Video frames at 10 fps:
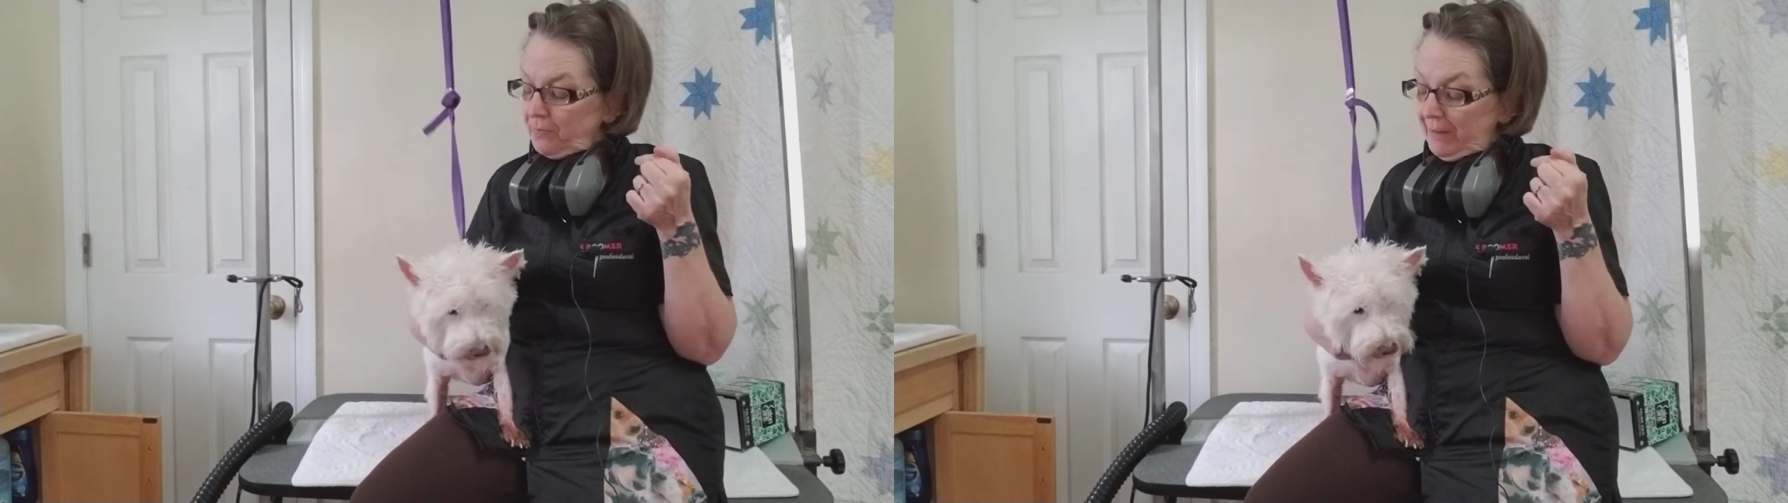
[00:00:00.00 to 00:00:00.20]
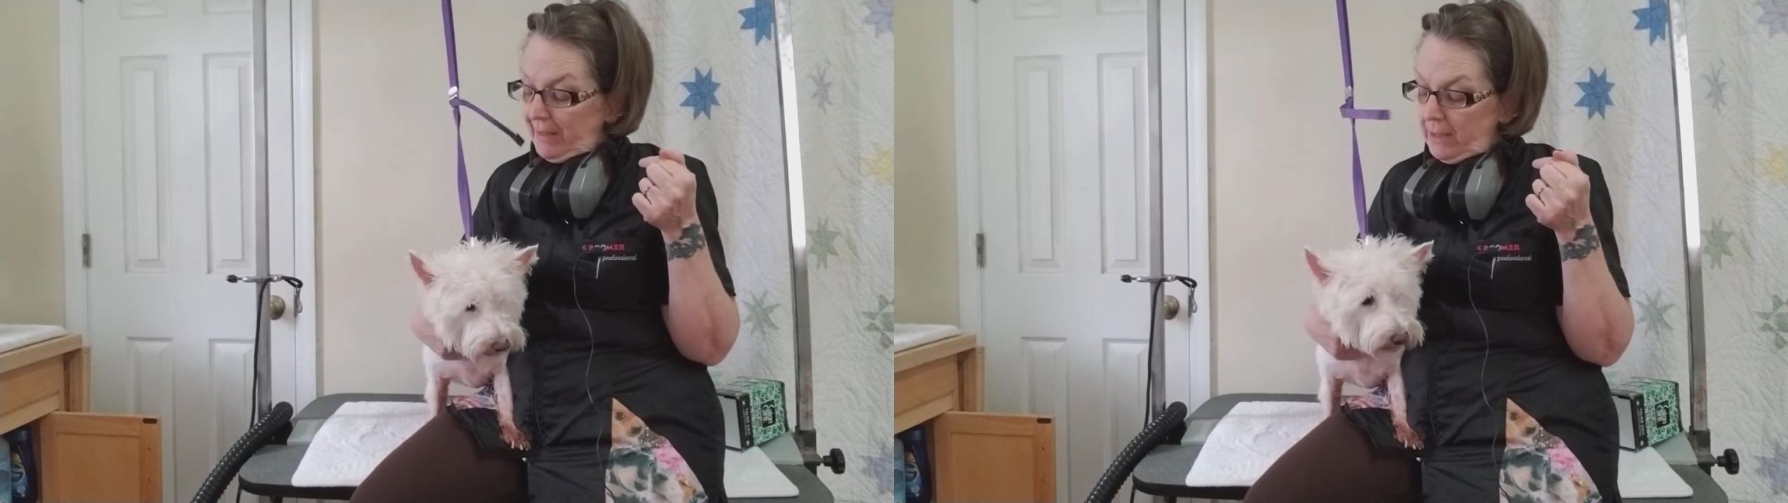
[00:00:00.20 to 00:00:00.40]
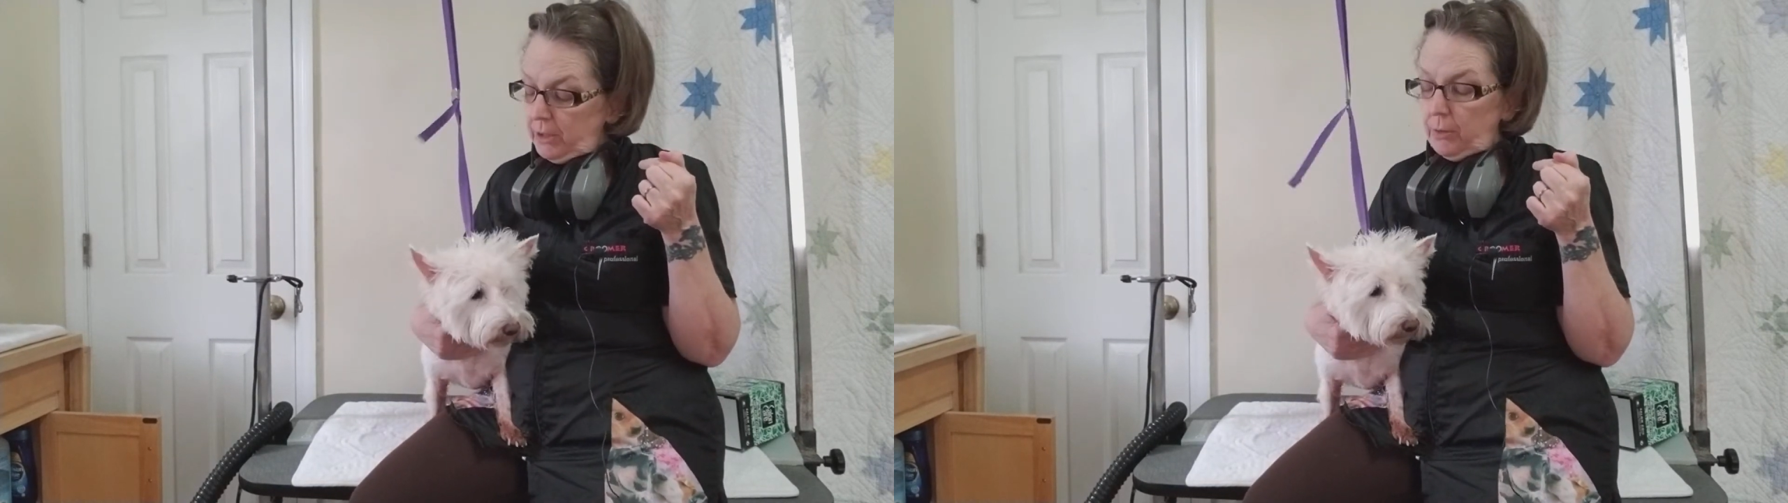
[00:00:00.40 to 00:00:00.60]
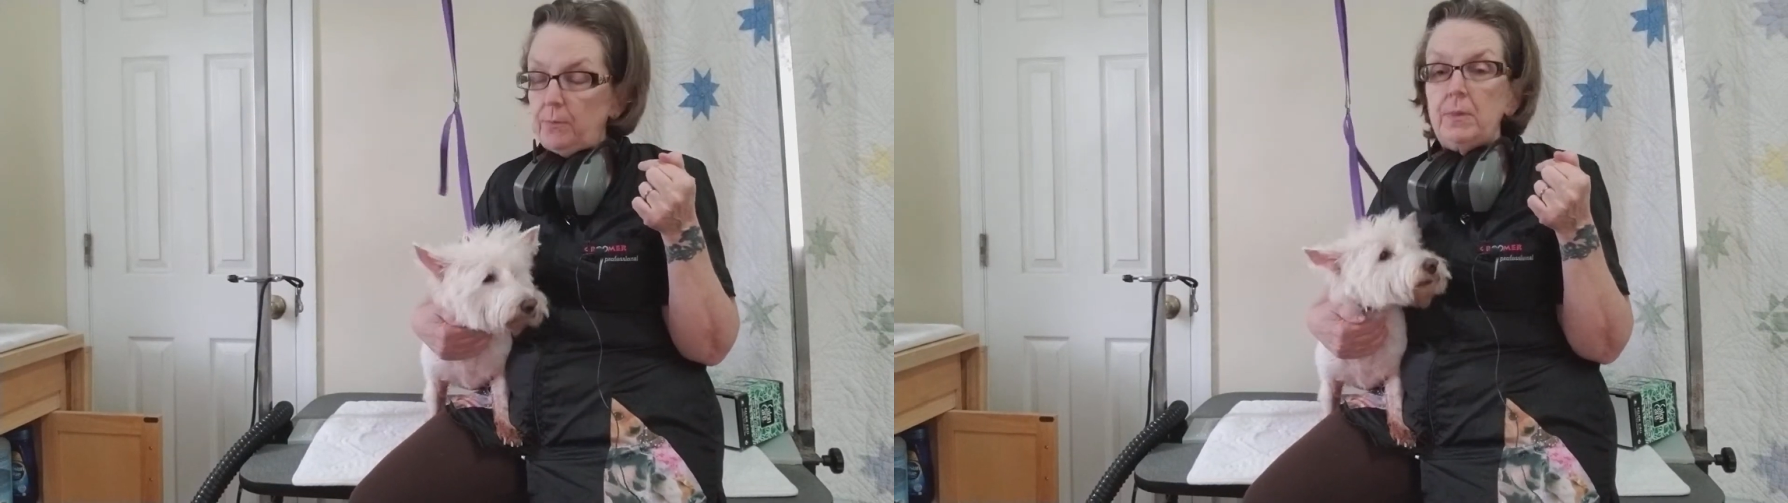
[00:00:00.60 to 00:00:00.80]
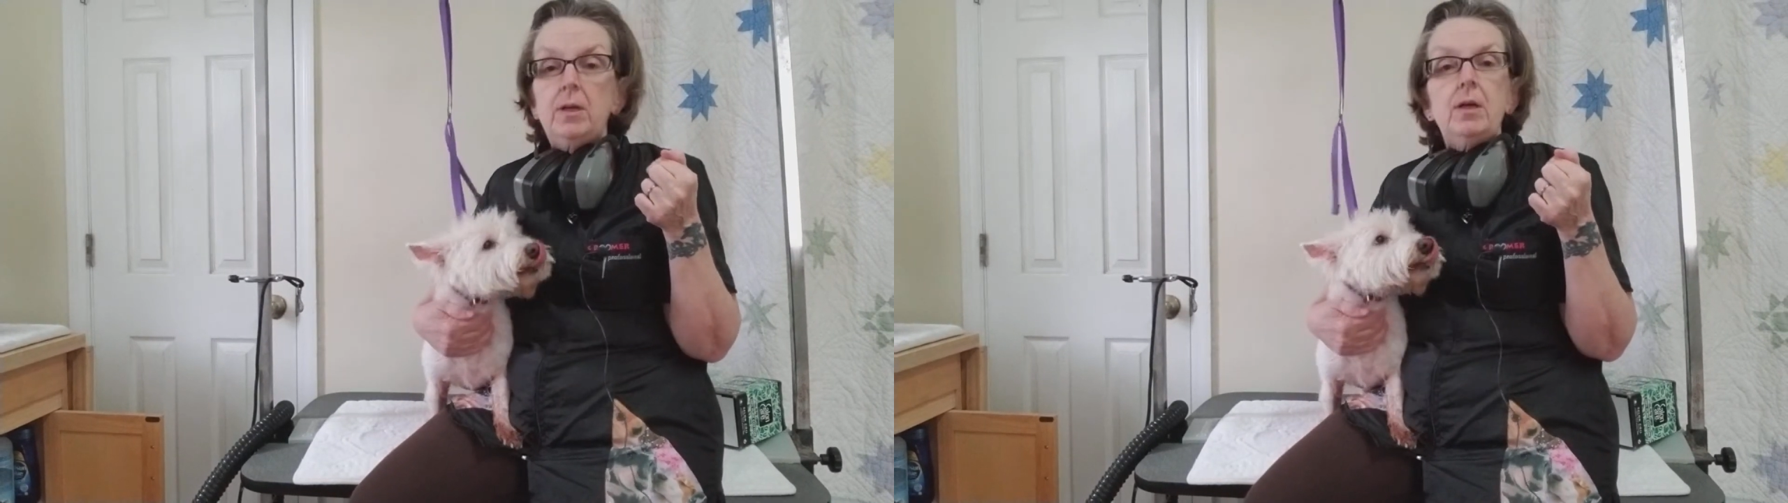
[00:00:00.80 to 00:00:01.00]
Thank you.
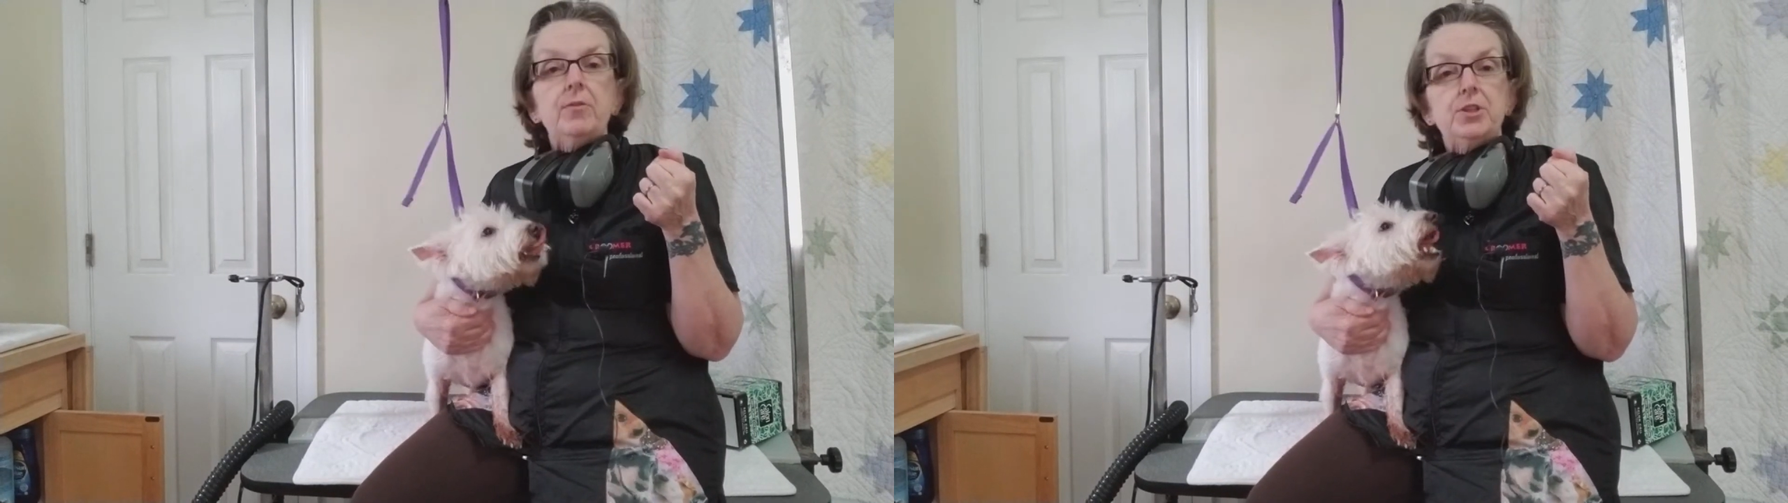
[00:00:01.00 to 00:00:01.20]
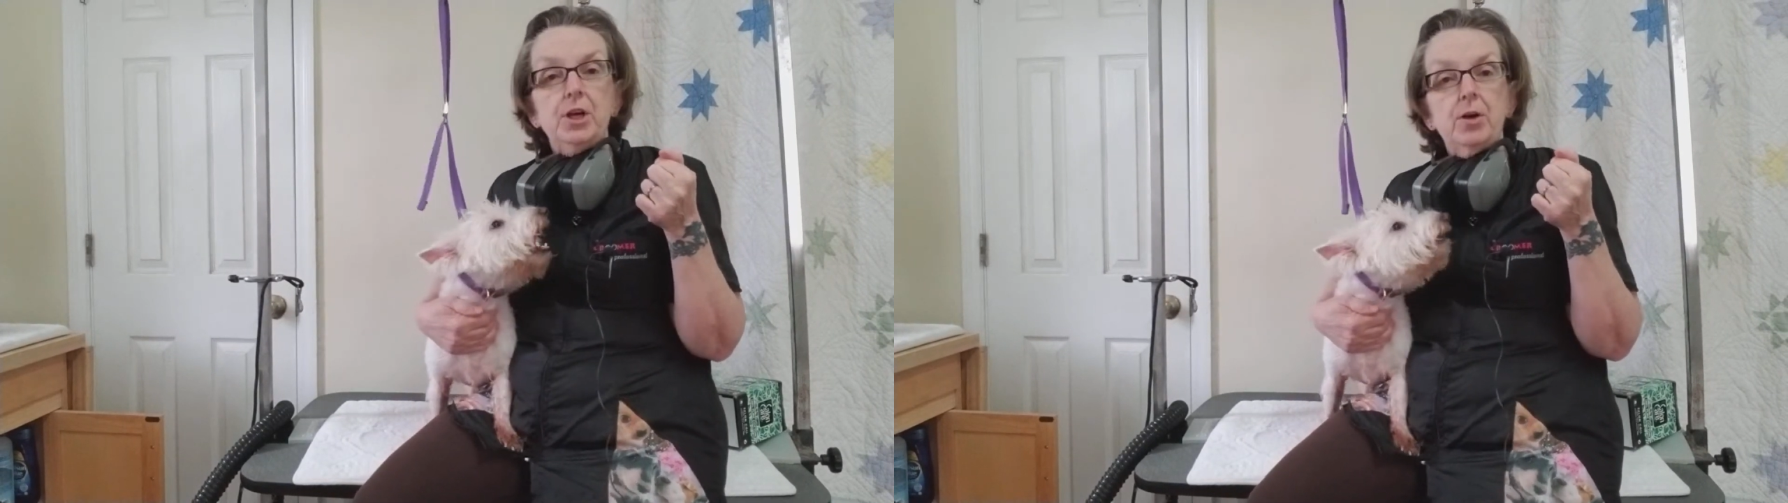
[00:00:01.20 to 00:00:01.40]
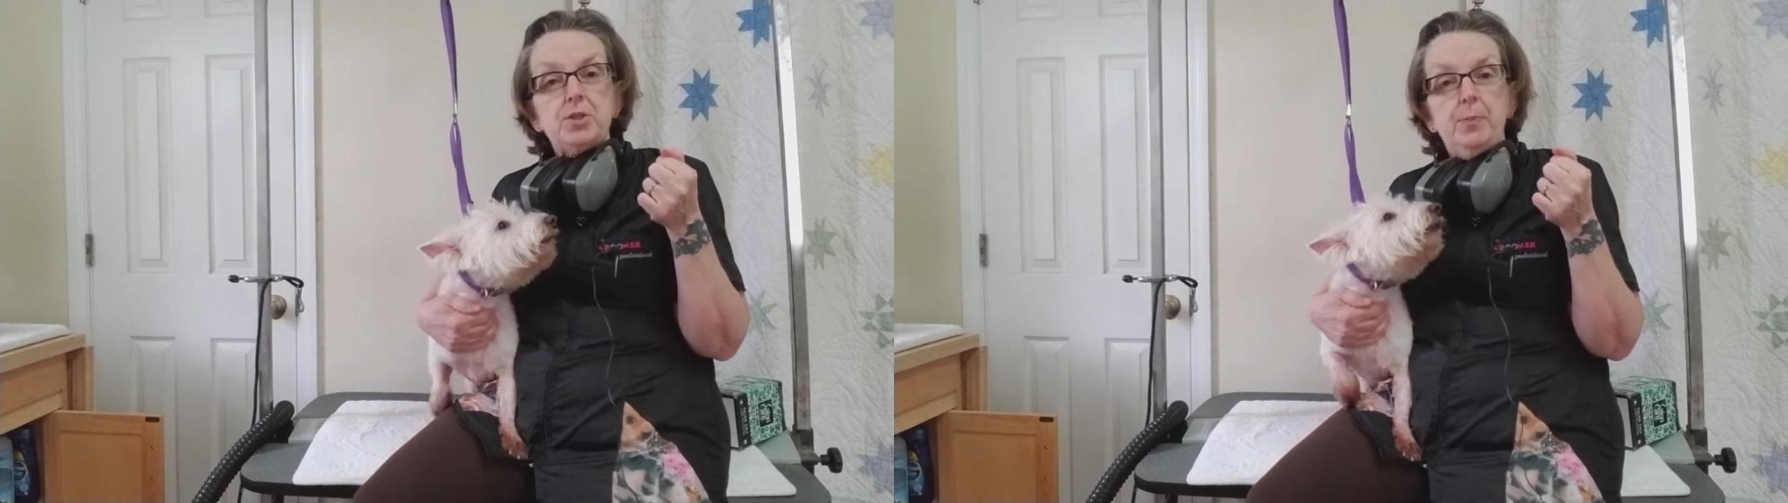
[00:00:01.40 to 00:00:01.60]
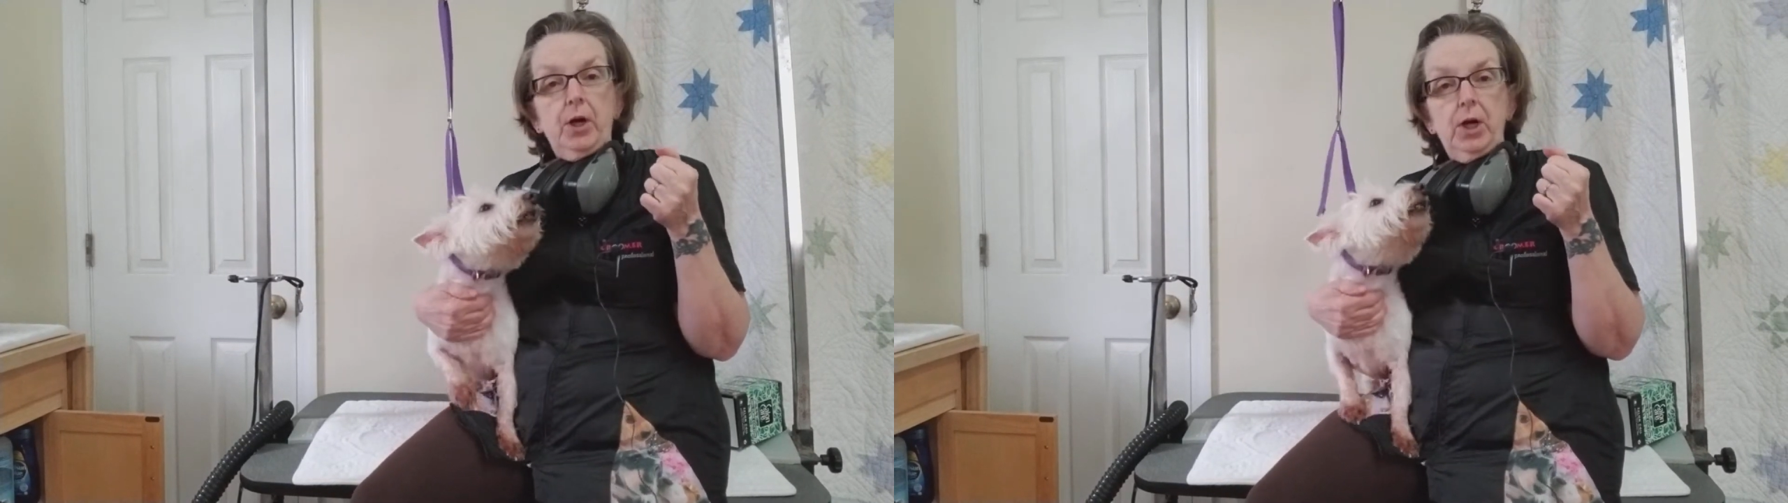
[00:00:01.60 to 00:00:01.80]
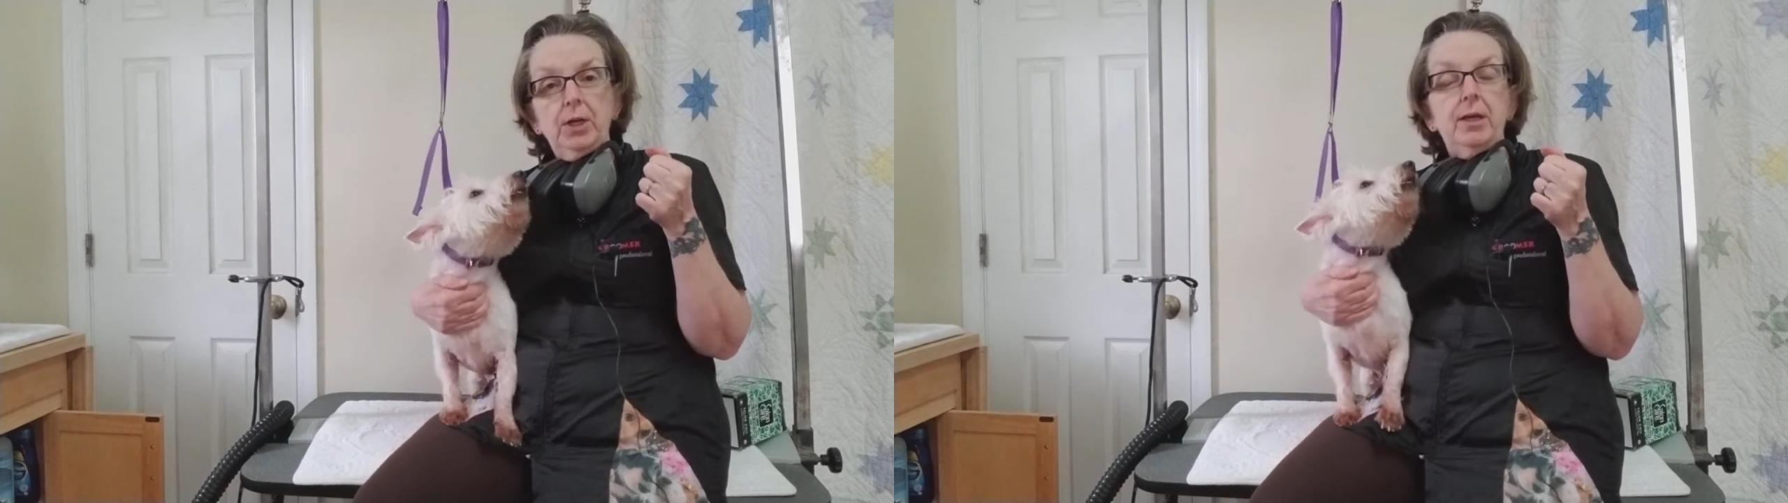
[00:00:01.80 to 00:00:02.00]
The dogs
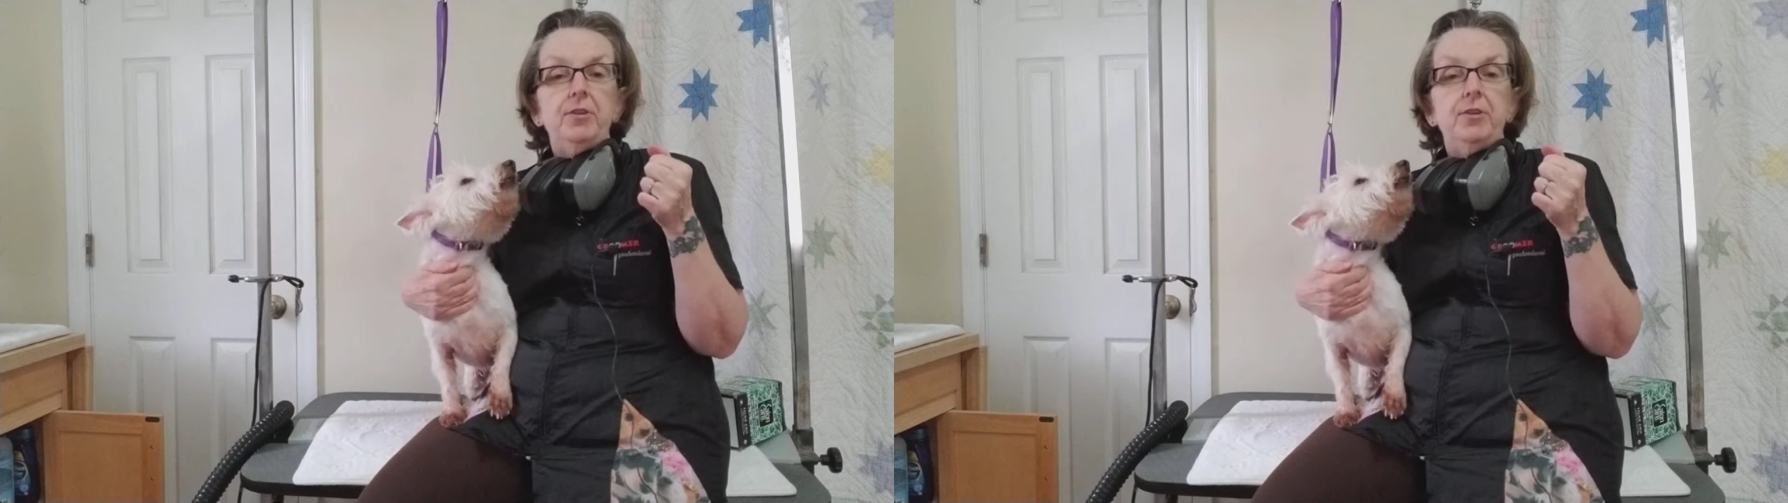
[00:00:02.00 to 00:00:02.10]
bark,